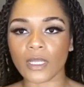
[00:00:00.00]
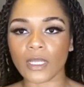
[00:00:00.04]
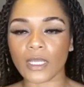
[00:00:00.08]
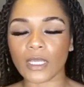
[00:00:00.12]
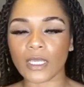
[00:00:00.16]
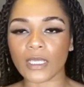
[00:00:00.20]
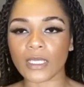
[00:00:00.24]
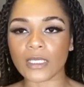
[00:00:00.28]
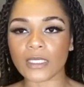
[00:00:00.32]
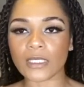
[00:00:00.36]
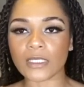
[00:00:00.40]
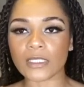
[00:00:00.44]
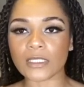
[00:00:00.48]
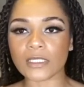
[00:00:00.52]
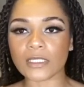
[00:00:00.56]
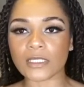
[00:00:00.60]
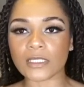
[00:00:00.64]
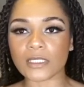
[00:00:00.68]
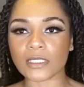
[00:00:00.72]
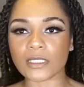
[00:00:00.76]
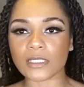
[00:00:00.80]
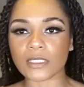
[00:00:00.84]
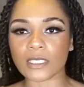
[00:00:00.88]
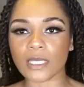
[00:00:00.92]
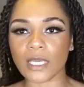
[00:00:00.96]

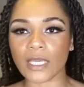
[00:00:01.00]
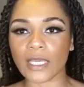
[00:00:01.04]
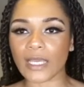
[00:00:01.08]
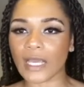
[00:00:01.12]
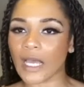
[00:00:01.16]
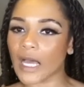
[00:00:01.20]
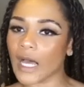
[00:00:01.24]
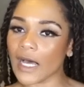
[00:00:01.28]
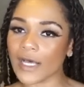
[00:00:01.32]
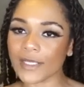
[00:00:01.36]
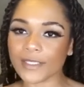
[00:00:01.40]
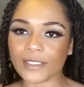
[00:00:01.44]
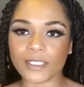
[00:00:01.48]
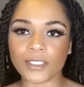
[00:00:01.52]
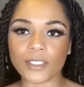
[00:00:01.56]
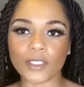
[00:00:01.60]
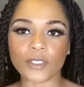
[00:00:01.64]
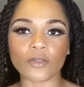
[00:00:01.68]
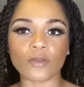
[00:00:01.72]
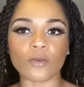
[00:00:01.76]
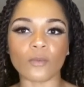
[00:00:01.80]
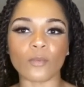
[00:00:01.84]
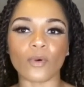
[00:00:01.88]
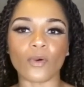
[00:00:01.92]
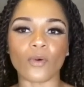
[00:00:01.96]
is a
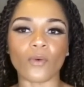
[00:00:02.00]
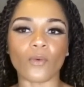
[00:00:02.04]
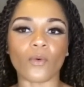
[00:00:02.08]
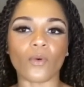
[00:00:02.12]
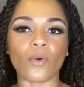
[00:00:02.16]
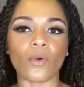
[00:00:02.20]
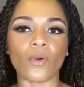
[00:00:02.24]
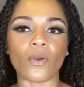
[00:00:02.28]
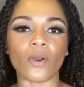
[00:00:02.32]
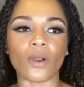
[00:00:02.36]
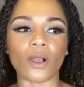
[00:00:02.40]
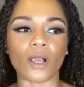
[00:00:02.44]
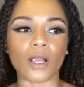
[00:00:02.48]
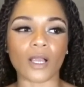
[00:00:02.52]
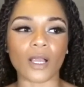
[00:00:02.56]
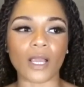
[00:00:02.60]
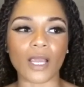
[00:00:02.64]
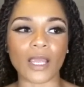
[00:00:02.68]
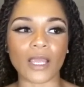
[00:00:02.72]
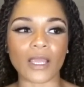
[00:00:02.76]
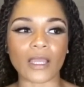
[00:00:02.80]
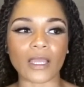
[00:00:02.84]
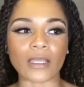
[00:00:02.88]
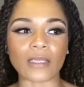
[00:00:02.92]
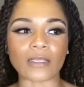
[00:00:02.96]
costume or
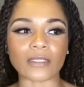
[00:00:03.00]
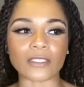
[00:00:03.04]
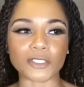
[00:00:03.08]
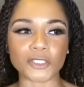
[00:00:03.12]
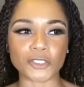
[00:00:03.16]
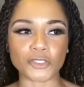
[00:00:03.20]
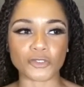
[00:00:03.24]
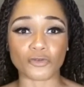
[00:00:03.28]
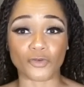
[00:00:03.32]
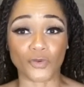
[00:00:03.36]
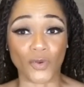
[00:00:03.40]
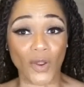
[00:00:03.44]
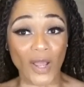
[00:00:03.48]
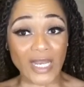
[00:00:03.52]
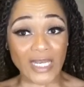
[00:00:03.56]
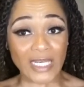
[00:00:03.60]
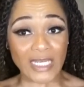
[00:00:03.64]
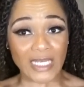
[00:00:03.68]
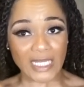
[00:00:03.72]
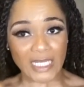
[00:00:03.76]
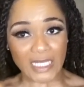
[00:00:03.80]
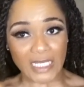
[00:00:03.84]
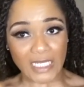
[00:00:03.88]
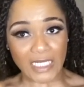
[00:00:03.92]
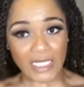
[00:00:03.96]

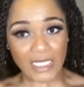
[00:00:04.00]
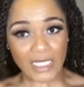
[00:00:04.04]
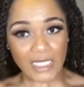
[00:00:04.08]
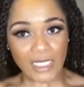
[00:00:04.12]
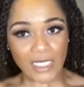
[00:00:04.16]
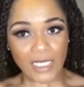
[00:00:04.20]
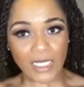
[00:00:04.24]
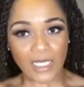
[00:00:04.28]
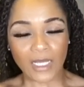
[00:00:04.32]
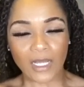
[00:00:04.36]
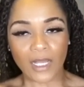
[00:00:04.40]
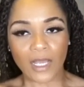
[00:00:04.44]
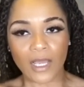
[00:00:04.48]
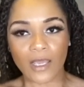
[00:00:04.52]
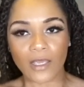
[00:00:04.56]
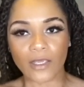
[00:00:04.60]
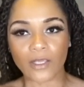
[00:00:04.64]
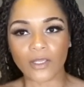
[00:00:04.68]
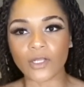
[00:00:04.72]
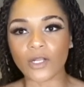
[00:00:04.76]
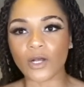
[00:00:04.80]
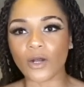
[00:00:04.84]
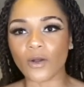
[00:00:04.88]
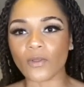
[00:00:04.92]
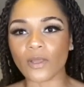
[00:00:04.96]
trendy.
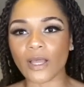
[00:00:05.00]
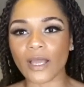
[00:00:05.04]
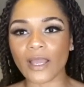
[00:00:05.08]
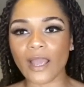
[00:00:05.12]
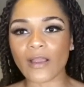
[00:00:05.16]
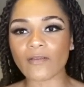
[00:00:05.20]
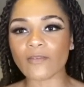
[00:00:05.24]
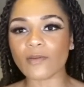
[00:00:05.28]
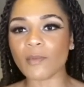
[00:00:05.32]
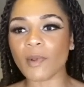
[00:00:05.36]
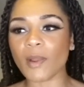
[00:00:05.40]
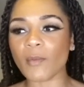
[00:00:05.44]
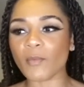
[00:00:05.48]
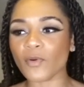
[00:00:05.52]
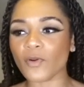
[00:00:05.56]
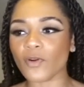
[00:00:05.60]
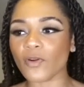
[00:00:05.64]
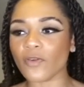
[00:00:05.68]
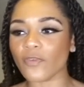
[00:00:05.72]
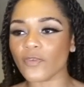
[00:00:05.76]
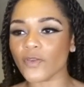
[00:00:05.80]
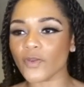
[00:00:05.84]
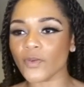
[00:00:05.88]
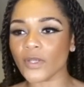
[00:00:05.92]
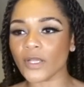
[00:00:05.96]
You know, like I remember a
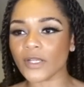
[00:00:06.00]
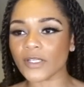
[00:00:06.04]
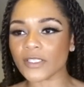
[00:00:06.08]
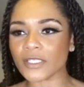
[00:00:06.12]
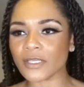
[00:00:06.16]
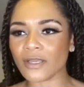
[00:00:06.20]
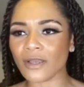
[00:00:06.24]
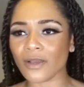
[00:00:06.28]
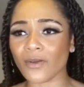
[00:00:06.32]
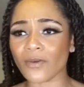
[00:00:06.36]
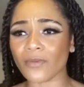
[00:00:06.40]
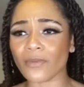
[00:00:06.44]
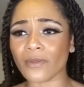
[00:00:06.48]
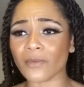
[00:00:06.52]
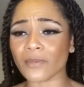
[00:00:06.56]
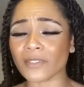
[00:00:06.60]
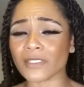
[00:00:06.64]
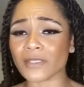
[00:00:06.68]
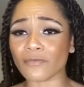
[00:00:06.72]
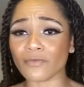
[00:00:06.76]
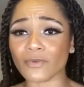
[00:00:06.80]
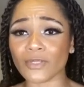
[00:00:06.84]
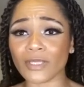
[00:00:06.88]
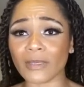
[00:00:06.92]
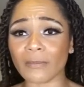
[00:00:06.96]
few years ago, there was
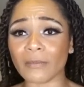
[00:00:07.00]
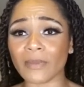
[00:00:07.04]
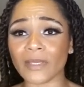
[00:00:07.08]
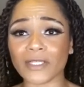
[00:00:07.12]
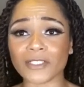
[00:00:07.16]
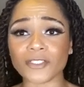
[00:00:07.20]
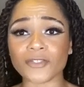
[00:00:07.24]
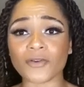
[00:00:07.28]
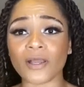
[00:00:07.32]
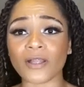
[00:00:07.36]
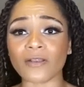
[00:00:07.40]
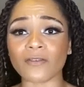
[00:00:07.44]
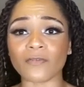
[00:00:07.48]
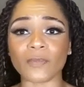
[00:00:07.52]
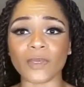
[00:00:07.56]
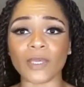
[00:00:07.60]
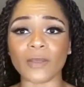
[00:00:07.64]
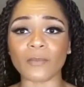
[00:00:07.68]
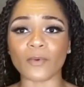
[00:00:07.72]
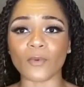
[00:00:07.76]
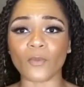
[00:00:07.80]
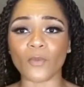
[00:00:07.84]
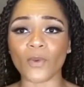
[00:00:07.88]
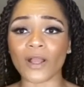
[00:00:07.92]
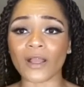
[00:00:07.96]
a really big trend of
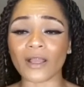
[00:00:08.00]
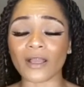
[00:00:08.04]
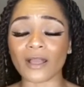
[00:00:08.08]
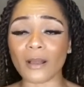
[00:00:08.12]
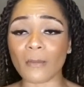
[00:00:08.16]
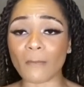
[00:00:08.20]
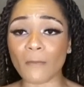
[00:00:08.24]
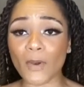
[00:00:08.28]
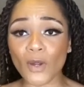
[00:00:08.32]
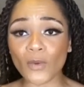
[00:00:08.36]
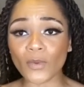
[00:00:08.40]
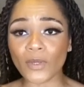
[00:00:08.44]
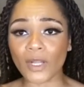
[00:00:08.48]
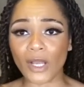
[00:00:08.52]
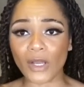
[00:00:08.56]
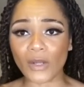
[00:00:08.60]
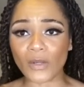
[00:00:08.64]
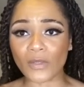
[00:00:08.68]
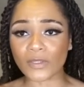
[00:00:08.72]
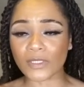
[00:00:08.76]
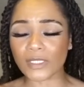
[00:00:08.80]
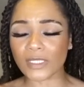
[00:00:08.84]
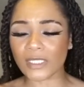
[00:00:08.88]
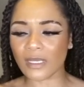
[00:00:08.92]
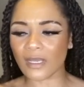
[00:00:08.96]
people wearing
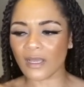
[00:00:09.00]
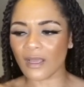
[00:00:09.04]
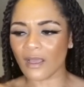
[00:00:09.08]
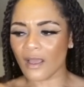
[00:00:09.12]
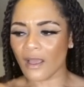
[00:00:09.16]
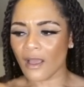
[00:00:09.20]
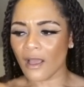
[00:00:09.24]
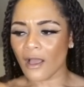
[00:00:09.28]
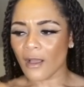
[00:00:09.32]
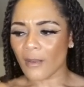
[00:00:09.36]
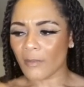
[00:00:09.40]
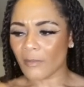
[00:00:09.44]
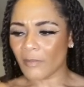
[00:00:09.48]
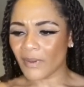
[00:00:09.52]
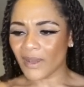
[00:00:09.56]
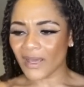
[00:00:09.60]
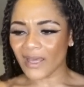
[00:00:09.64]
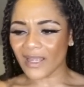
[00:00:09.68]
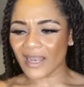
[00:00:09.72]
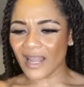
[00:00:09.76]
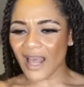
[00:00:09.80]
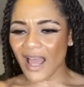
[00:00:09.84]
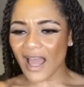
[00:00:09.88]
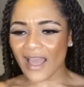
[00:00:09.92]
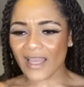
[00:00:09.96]
kimonos,
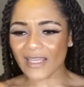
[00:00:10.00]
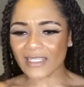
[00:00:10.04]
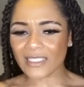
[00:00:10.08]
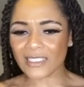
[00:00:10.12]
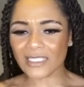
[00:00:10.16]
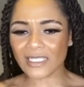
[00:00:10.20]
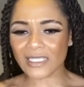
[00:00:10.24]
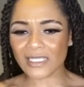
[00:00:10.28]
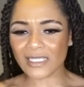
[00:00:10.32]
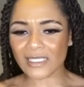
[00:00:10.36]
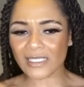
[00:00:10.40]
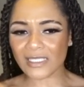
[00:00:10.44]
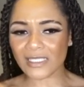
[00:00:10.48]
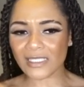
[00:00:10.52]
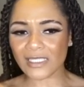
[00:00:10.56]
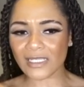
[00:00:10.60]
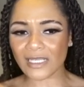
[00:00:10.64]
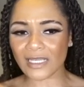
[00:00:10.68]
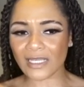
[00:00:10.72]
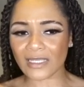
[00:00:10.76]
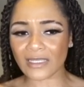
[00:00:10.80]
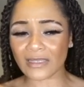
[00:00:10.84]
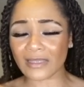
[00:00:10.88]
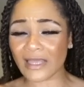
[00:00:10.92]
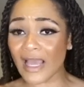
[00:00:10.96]
but I
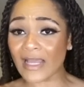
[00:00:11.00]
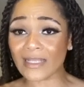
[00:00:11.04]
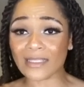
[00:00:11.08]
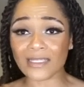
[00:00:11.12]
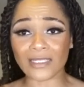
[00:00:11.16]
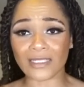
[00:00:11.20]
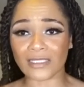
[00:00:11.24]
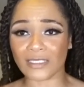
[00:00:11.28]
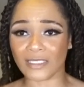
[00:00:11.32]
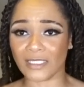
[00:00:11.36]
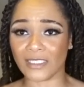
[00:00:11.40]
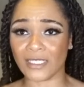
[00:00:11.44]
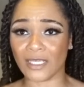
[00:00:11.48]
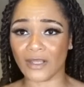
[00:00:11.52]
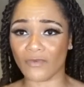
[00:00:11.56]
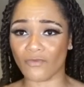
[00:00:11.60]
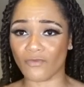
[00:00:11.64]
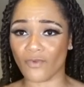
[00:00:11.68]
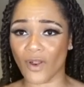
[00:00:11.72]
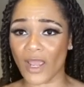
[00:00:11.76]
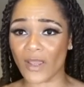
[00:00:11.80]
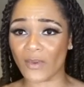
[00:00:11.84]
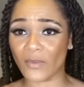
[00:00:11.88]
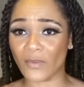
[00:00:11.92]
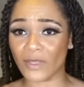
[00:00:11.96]
just, that didn't sit
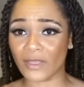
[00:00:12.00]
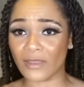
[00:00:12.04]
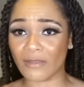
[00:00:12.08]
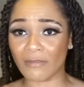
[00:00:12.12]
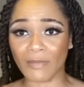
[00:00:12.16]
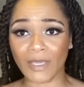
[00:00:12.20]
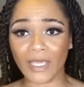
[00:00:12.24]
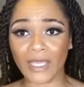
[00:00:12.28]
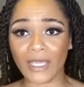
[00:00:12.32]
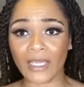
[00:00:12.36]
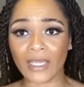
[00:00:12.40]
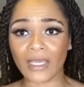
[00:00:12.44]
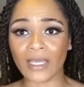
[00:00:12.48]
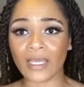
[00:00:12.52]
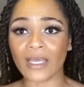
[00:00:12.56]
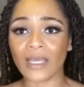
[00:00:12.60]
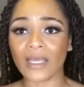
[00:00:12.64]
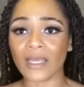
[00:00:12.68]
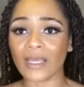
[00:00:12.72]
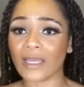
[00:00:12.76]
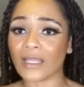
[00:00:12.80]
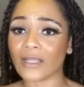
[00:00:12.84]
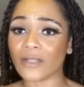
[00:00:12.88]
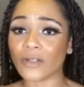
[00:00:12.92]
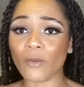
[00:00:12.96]
right with me.
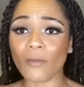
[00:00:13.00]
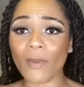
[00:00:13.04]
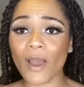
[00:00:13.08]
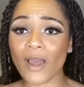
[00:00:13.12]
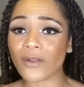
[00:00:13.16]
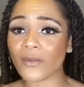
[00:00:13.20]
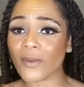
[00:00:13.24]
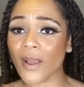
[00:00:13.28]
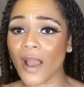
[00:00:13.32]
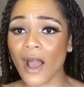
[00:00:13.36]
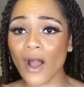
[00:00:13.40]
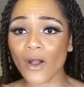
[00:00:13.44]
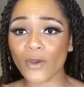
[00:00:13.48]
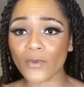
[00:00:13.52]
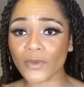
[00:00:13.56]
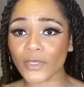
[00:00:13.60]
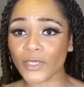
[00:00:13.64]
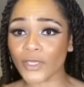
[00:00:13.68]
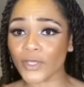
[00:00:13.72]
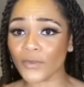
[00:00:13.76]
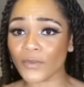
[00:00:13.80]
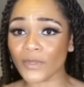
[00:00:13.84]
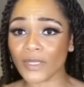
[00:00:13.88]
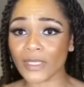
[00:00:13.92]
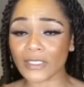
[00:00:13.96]
No matter how
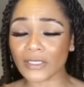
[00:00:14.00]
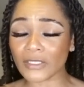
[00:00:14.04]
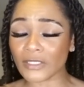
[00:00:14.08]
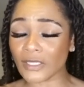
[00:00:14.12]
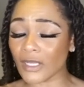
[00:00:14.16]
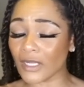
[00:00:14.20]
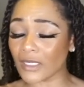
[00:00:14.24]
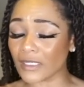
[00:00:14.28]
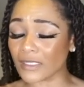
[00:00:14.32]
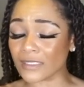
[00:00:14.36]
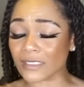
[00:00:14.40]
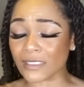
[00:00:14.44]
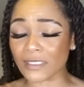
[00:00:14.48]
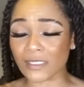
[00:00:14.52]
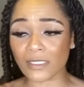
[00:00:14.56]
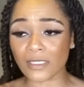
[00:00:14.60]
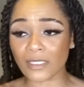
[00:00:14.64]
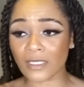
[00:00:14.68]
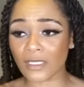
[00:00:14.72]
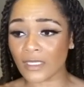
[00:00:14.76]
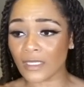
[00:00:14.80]
cute it looked,